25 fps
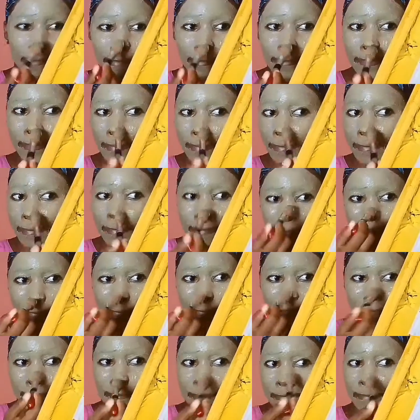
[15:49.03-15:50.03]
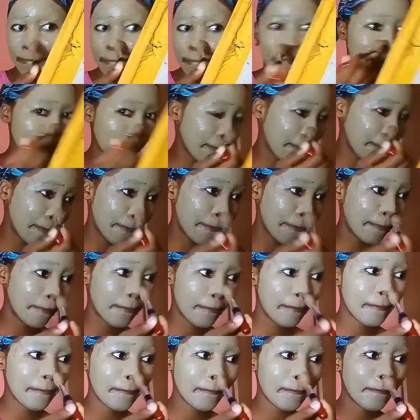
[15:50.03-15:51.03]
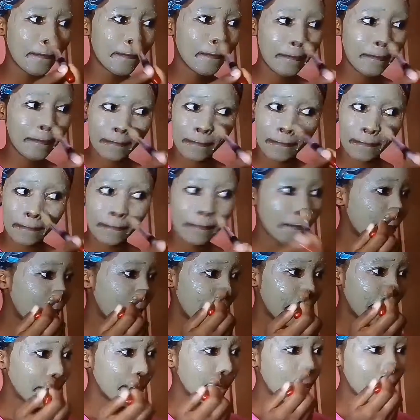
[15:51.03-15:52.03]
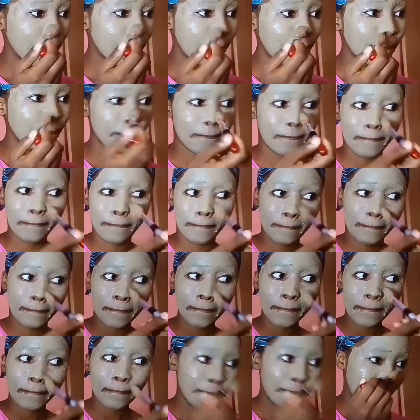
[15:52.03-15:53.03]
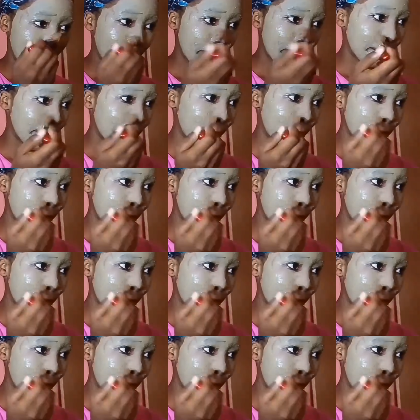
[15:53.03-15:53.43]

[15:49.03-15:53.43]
your face is covered by your clay. As you can see,